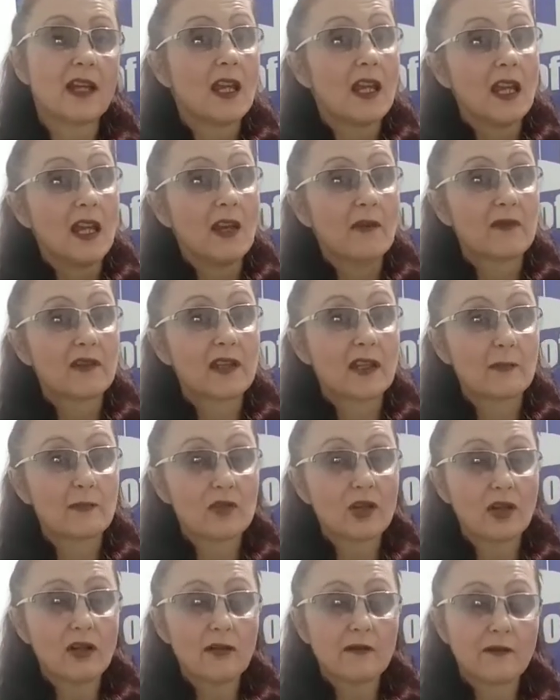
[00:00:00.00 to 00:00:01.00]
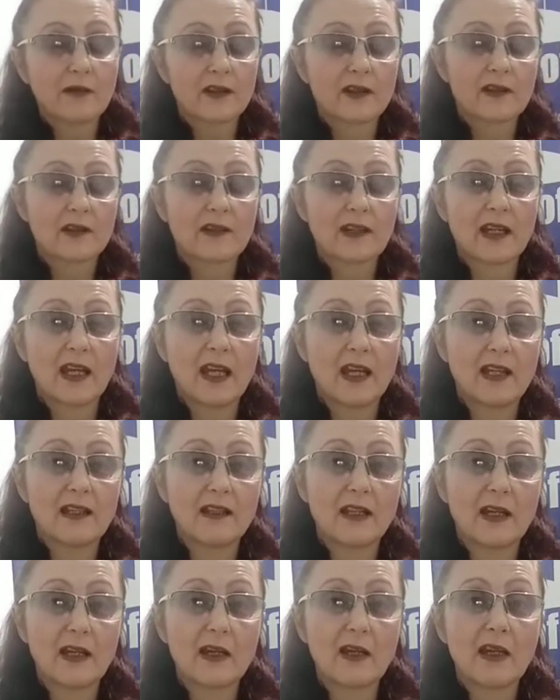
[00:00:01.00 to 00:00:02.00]
if some dolphins
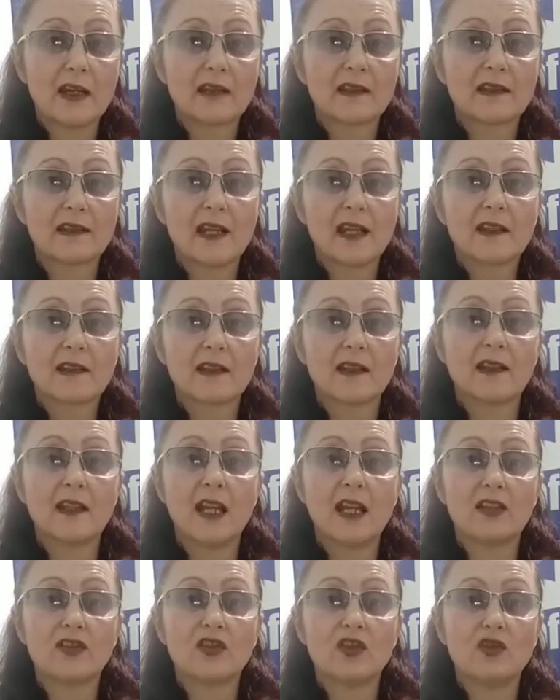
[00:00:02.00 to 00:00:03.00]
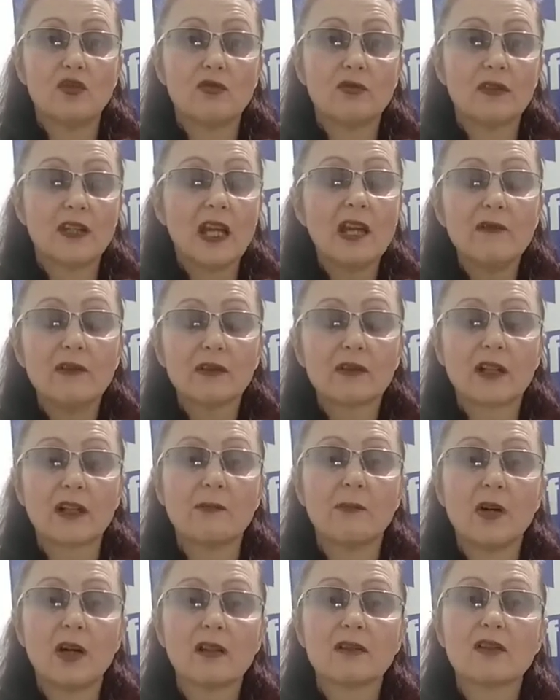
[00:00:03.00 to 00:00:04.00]
can assassinate your naval
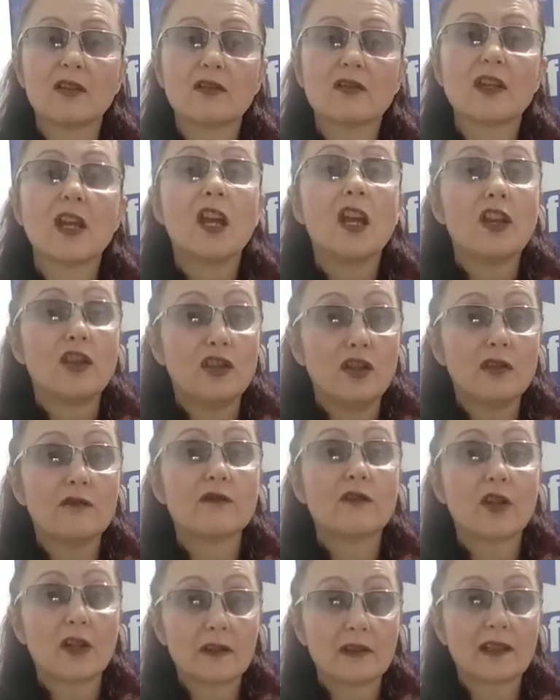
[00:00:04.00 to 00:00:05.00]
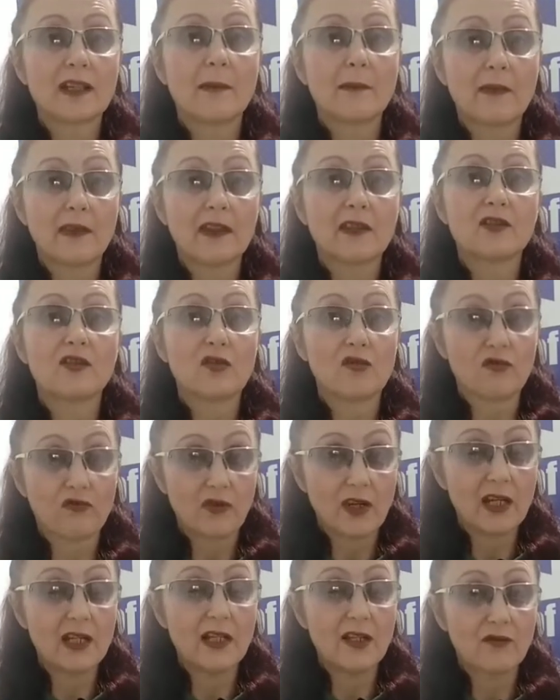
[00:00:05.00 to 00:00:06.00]
commandos, you've got something to
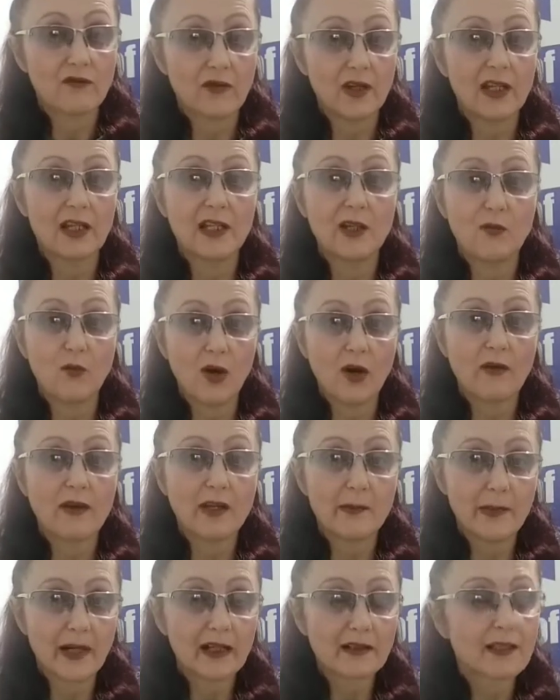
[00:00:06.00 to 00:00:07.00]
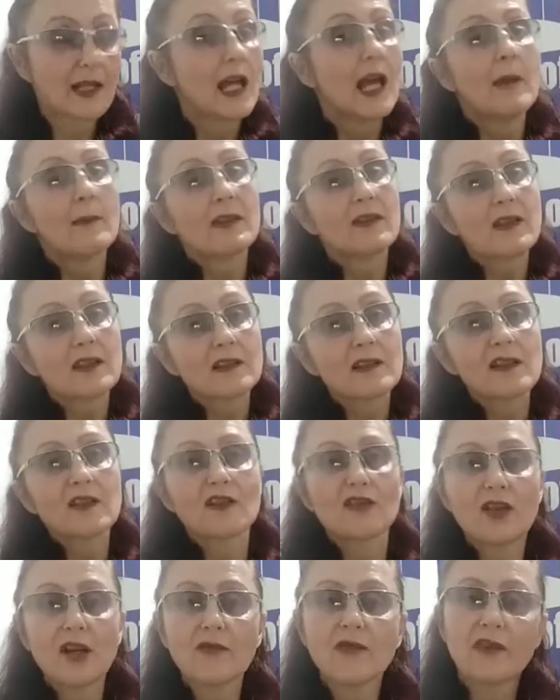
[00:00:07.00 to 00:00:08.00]
really, really worry about. But this
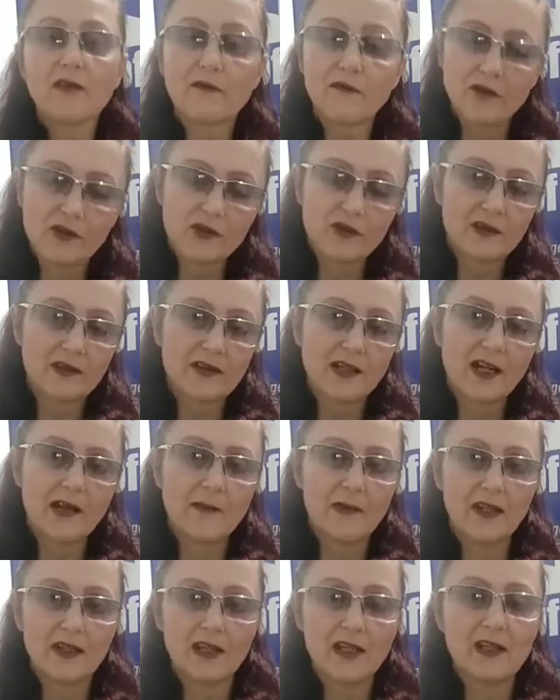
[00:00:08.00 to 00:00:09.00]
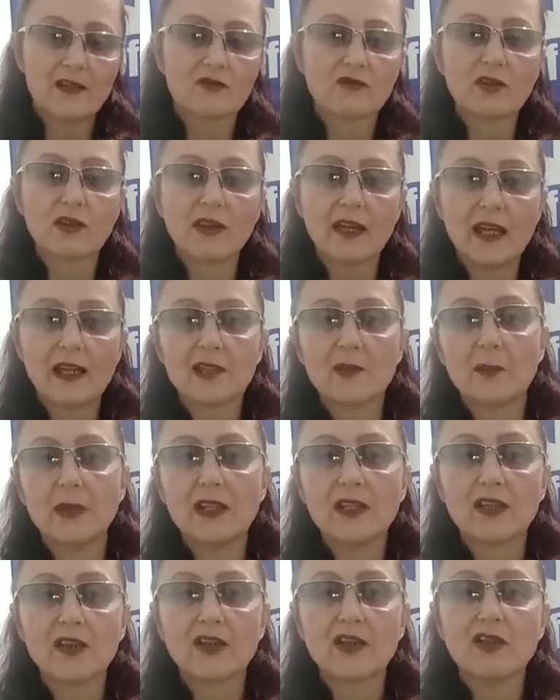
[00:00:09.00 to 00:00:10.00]
is not the first time that Israel has
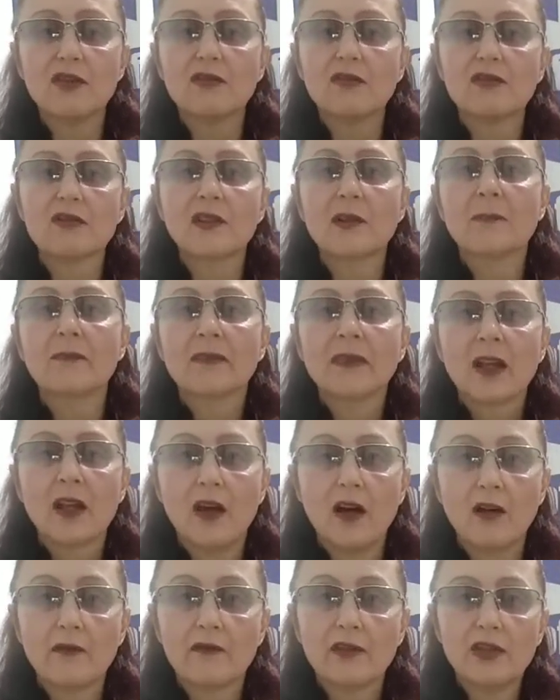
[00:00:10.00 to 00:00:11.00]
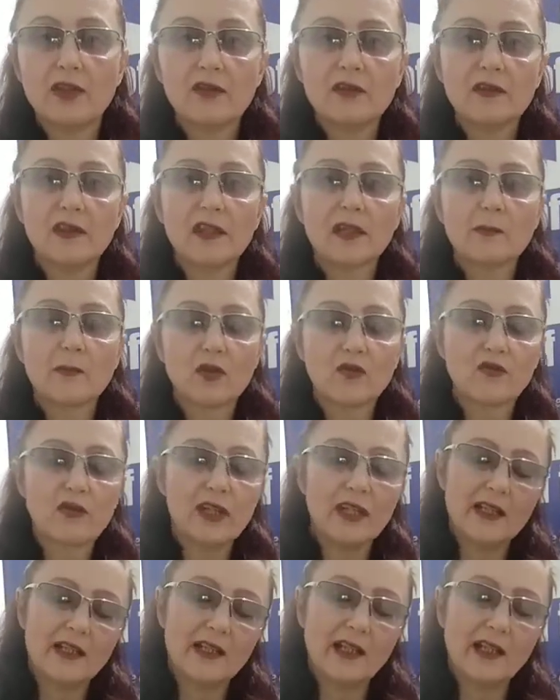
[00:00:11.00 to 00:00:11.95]
been accused of using marine